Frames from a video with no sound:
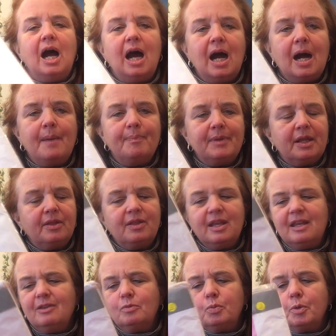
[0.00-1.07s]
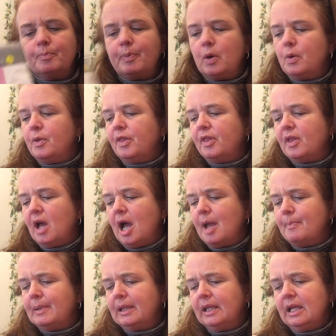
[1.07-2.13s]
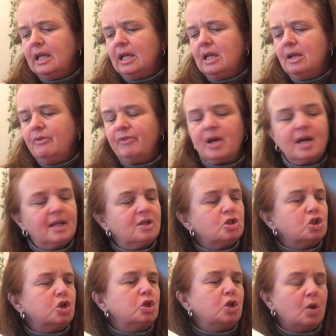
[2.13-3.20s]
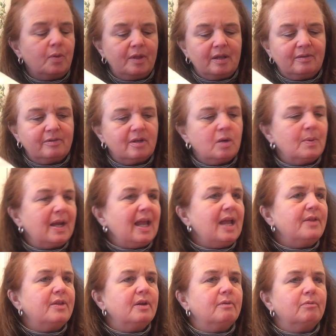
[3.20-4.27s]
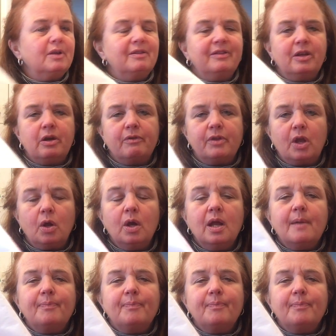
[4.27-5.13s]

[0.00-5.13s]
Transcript: Um, these were both, I believe, I should know this. Oh, I had the receipt over there.